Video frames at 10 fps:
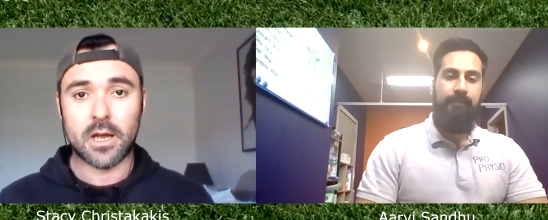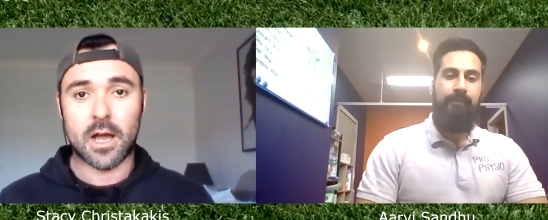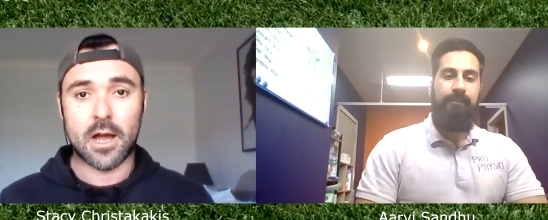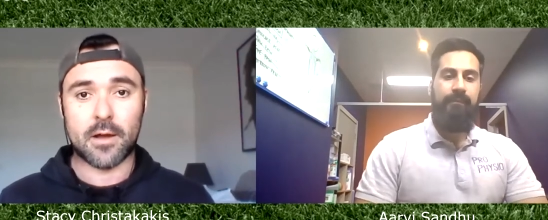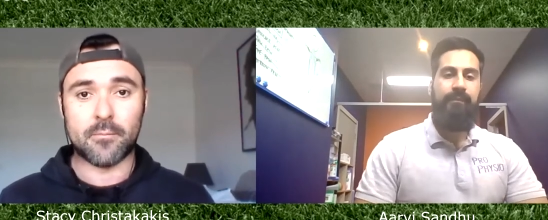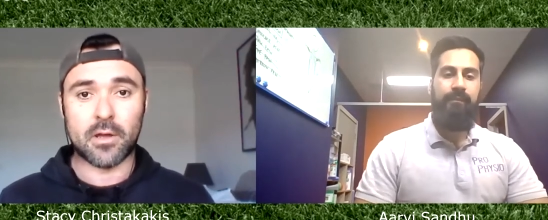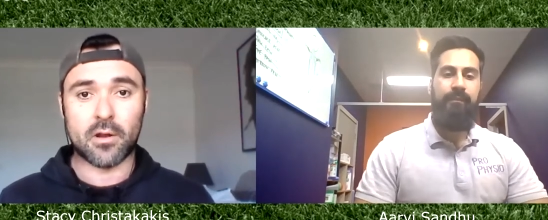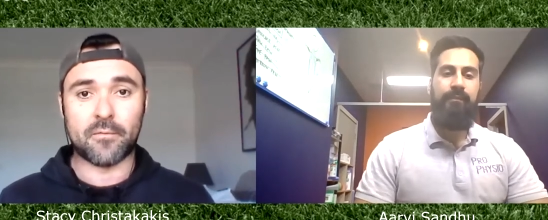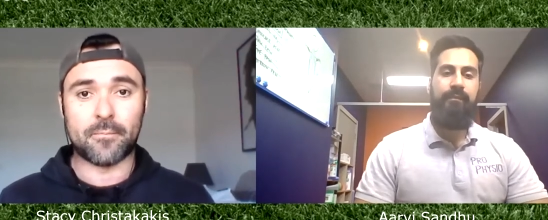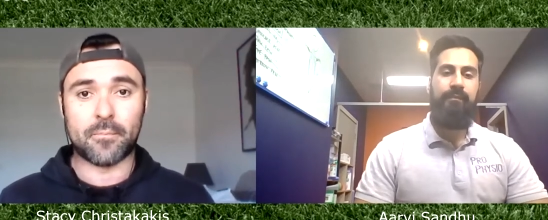Speaker 1: And
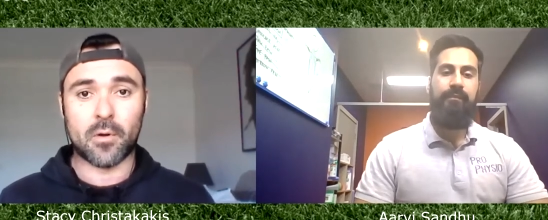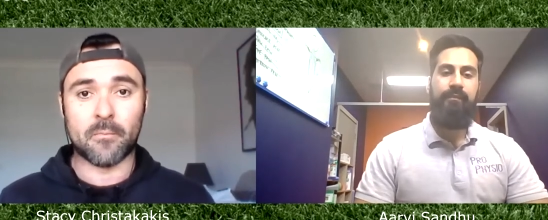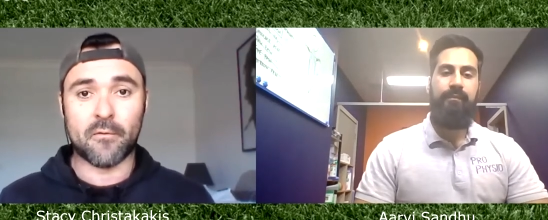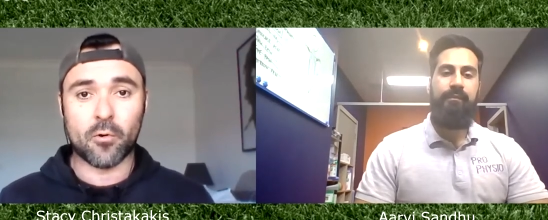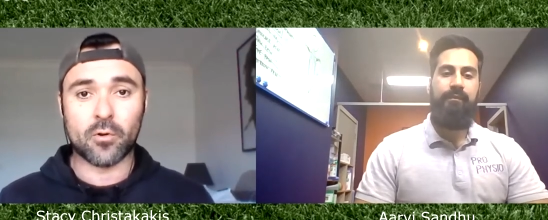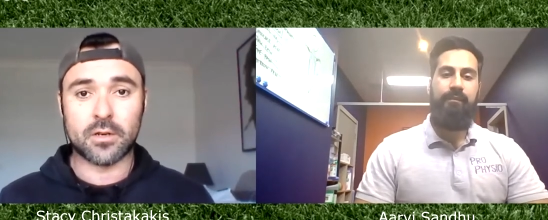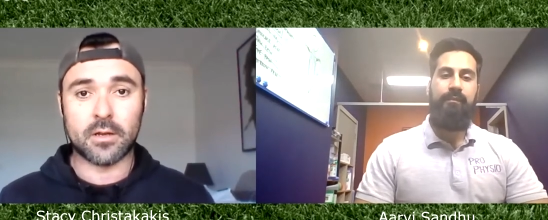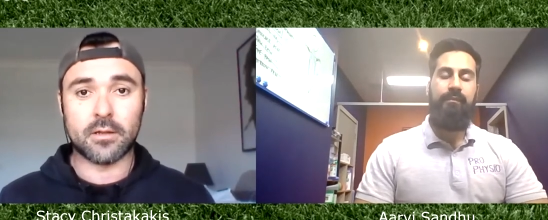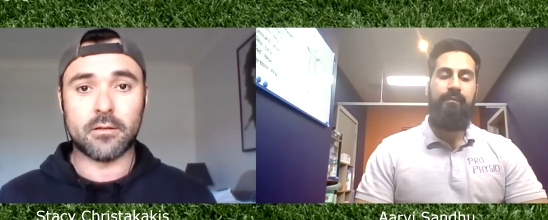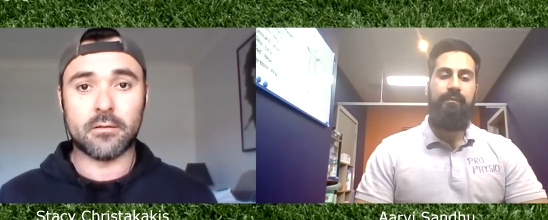I'm
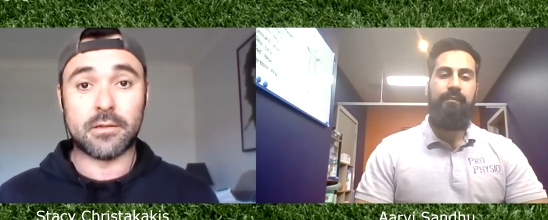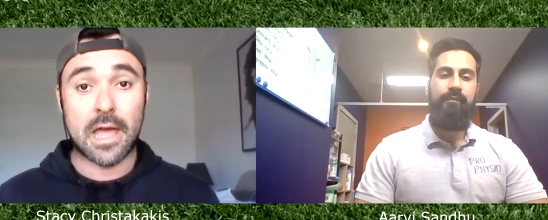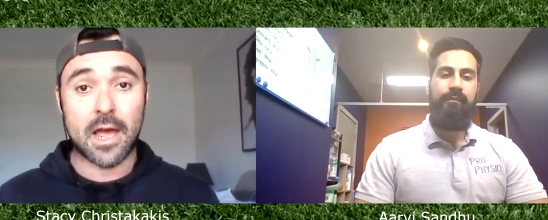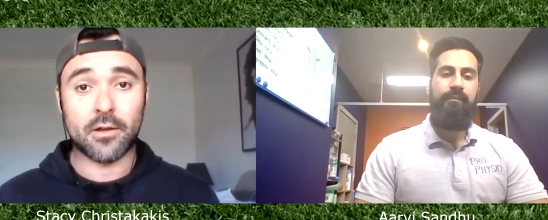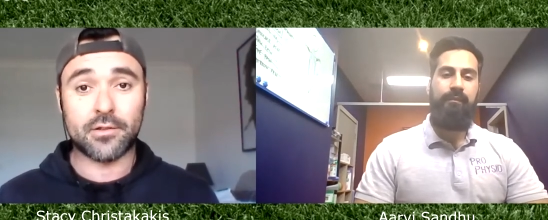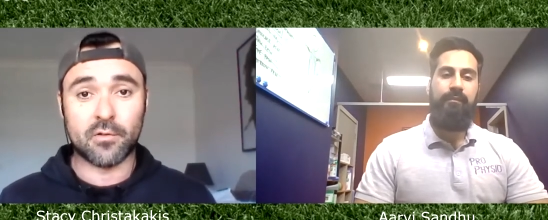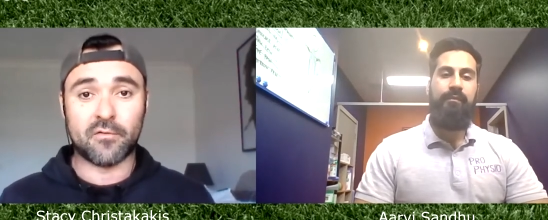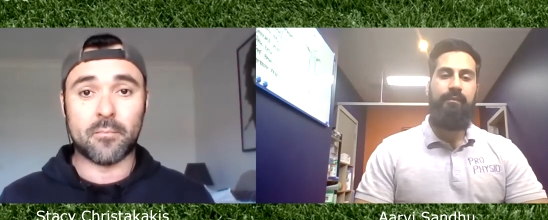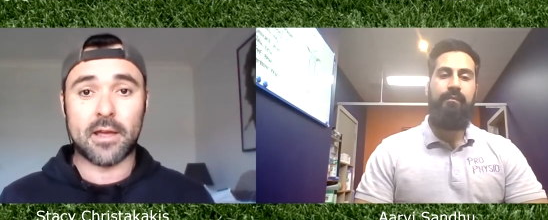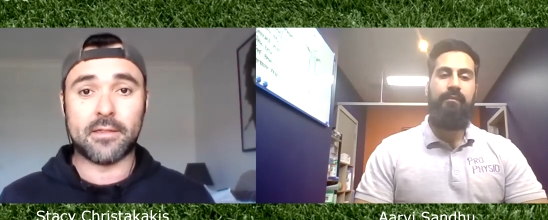fortunate now to have
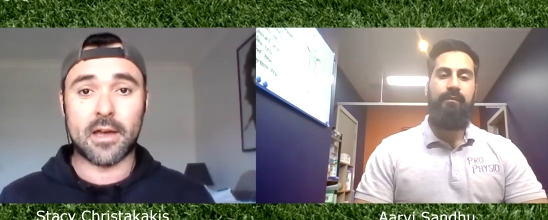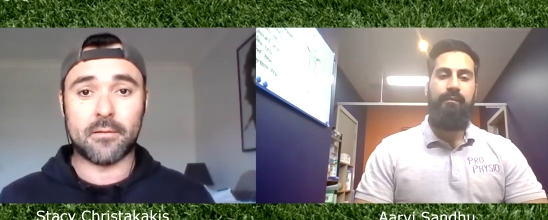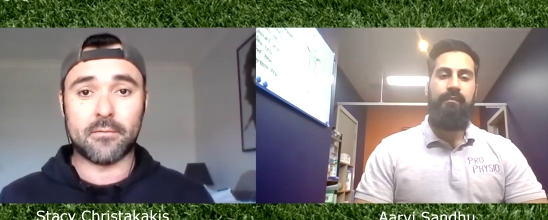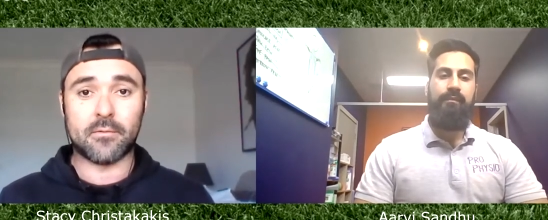made that,